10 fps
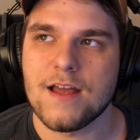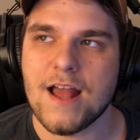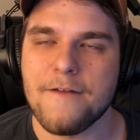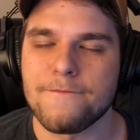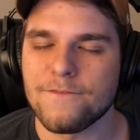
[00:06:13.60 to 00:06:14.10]

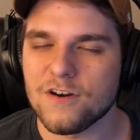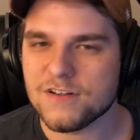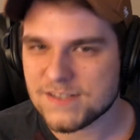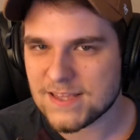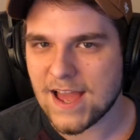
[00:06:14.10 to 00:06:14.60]
at
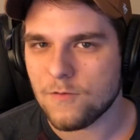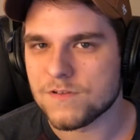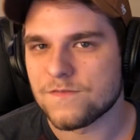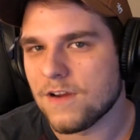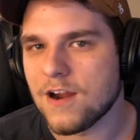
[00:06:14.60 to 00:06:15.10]
first that
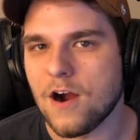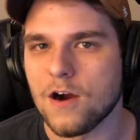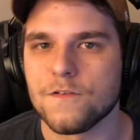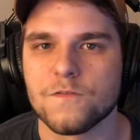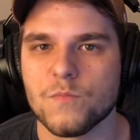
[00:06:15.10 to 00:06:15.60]
was very
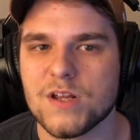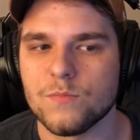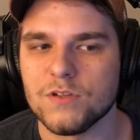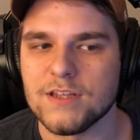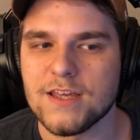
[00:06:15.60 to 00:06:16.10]
hard for me to
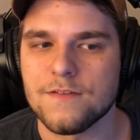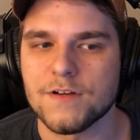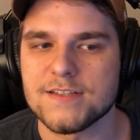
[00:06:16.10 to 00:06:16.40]
believe,